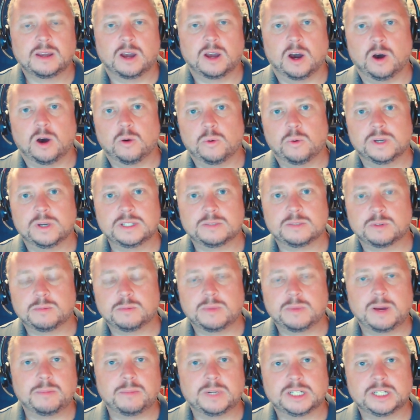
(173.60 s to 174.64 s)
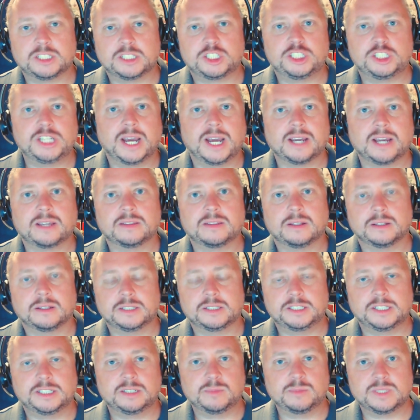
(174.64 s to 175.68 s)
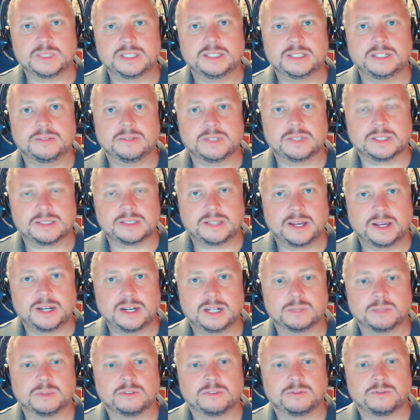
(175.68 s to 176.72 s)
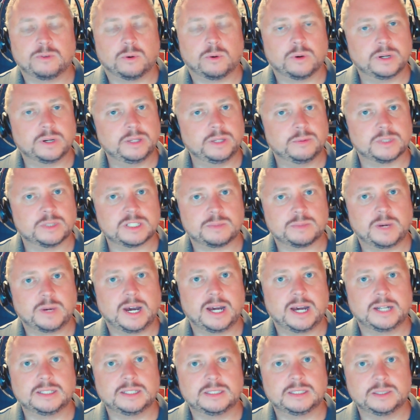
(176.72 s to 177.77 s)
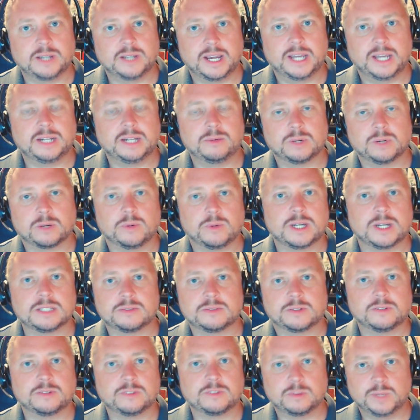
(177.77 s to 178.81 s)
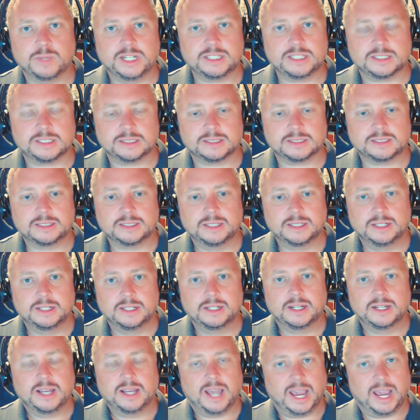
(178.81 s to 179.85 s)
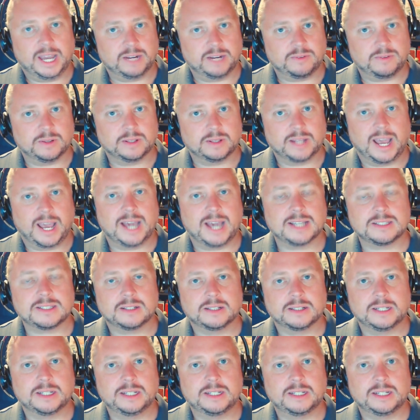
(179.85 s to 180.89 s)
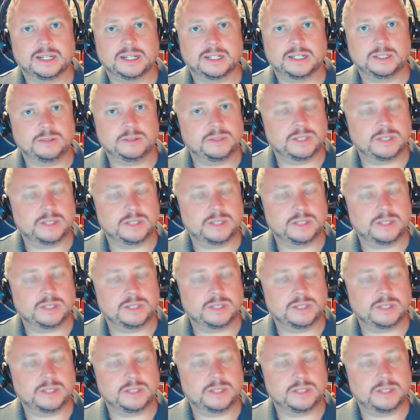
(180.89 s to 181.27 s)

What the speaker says: Always remember to check the legitimacy of the sender before you respond to any request for information. And if it has a link and you